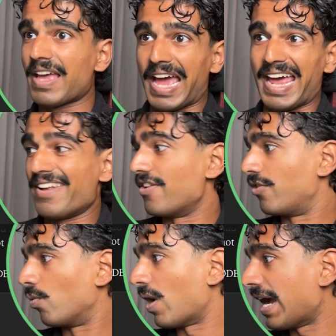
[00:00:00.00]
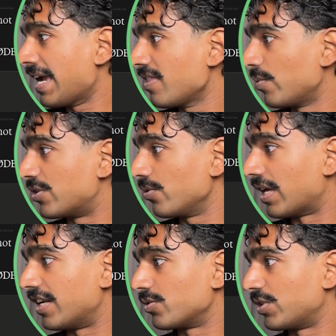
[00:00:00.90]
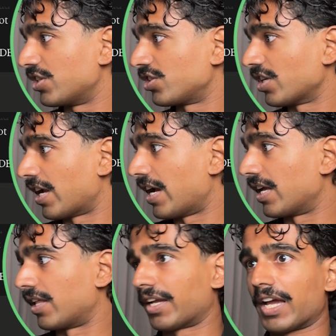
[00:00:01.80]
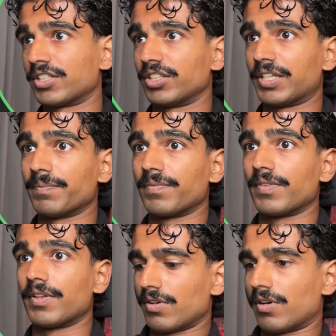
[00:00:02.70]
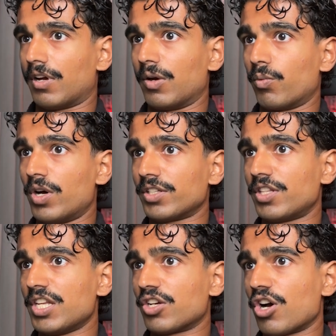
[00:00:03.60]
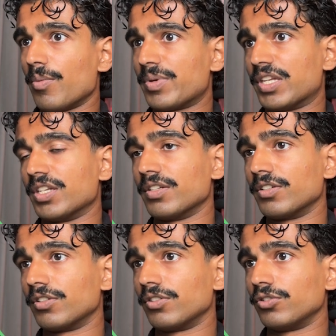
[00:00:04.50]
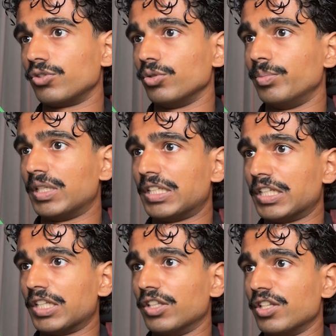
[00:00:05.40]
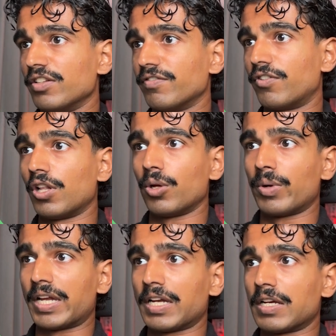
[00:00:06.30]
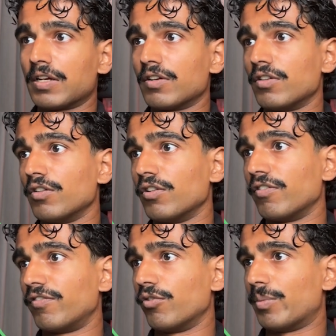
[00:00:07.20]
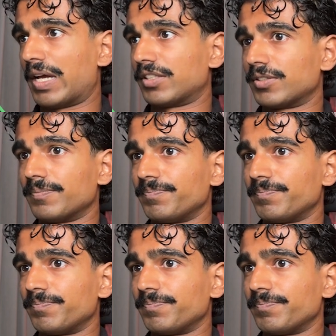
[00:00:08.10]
And the way that we do that is we just say, hey, like actually, I want the copy to be in the following format.